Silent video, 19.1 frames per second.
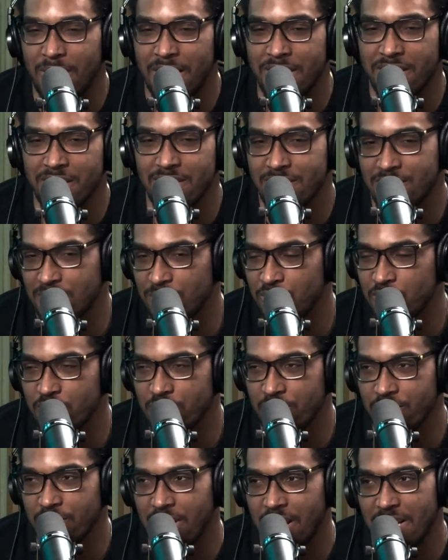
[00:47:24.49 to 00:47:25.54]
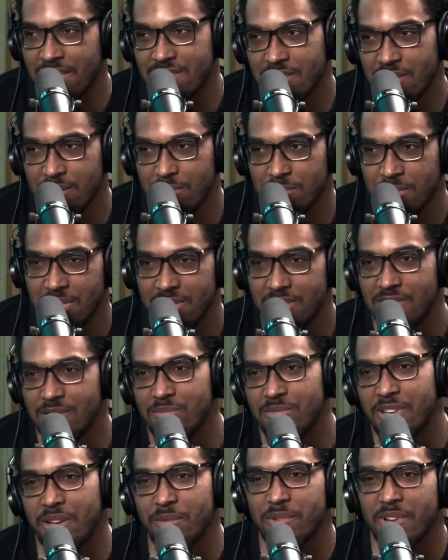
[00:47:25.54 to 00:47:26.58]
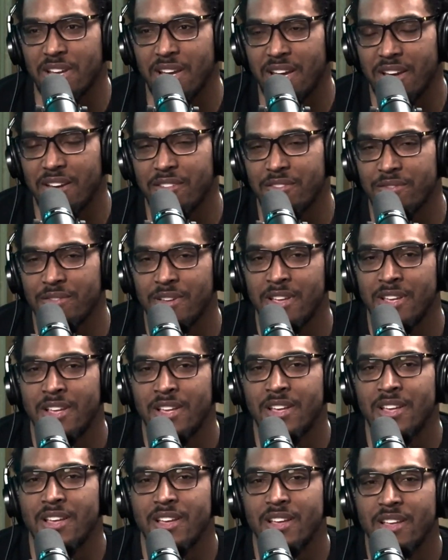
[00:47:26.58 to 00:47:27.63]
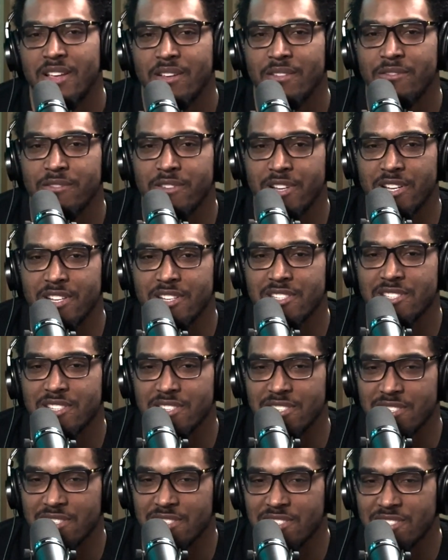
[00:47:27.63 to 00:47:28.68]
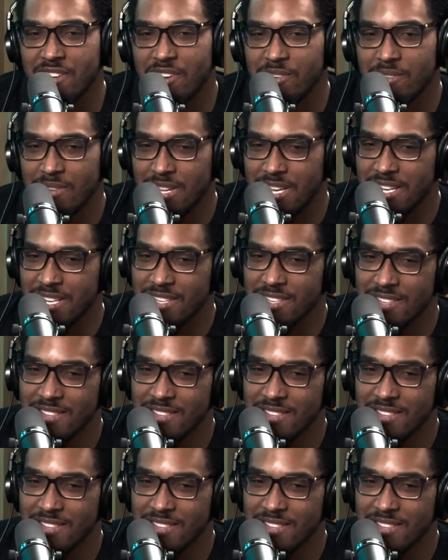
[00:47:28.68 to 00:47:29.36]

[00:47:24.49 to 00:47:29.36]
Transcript: I did it as a proof of concept to be able to have footage to just show like,